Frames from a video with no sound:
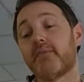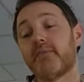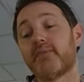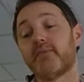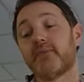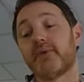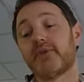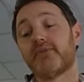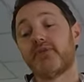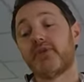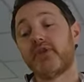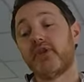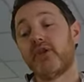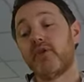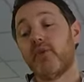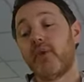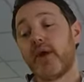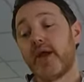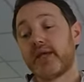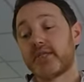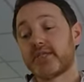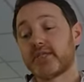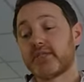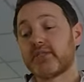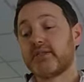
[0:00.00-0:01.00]
But for the
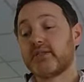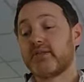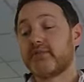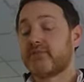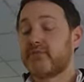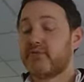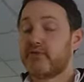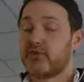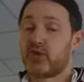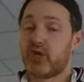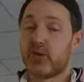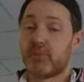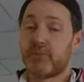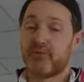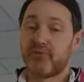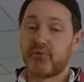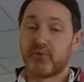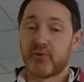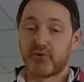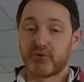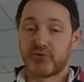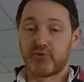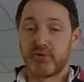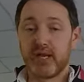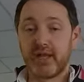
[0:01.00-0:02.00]
US, coming from
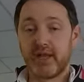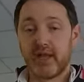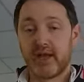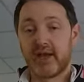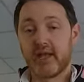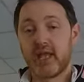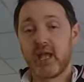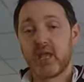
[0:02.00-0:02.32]
those really high